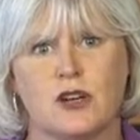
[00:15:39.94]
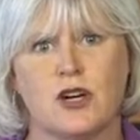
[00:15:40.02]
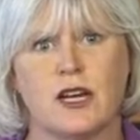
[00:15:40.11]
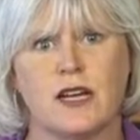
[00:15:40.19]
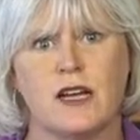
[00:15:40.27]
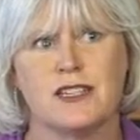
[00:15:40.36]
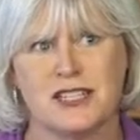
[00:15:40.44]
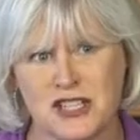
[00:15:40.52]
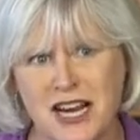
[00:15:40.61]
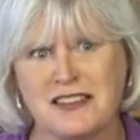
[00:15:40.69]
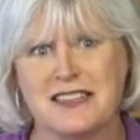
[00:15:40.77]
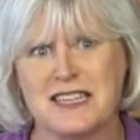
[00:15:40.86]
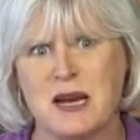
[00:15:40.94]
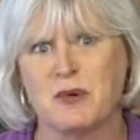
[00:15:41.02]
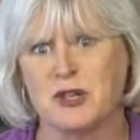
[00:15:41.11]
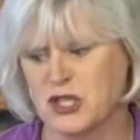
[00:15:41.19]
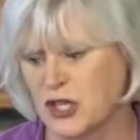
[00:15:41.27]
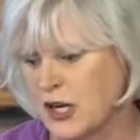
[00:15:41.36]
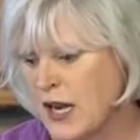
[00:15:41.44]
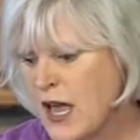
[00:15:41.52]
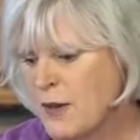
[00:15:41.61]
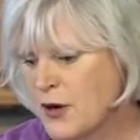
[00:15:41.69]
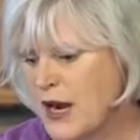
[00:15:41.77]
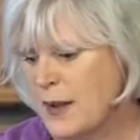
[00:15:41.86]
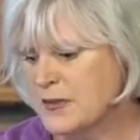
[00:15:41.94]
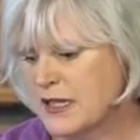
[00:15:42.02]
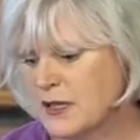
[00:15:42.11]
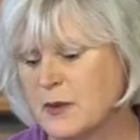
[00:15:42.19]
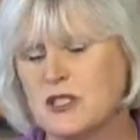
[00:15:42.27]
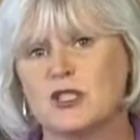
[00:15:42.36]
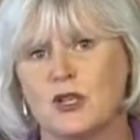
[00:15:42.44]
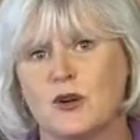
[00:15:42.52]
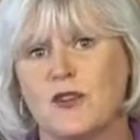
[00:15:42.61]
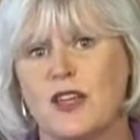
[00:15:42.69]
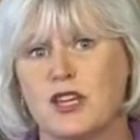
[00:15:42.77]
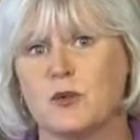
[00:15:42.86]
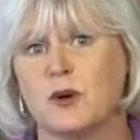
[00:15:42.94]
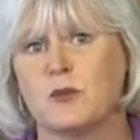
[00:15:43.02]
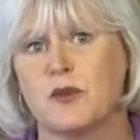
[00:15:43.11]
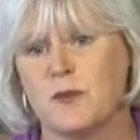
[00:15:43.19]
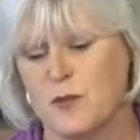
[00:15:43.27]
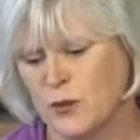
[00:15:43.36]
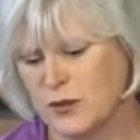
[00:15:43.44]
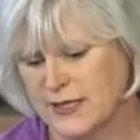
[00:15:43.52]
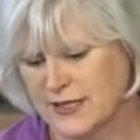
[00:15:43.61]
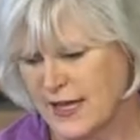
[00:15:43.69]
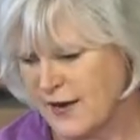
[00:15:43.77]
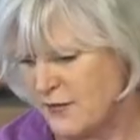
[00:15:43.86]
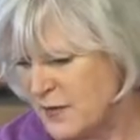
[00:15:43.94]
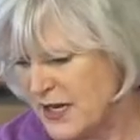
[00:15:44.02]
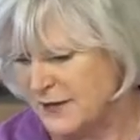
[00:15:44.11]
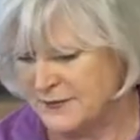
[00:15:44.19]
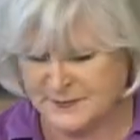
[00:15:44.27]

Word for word: cook to check the temperature perhaps a little bit sooner than you would with a boneless cut of meat.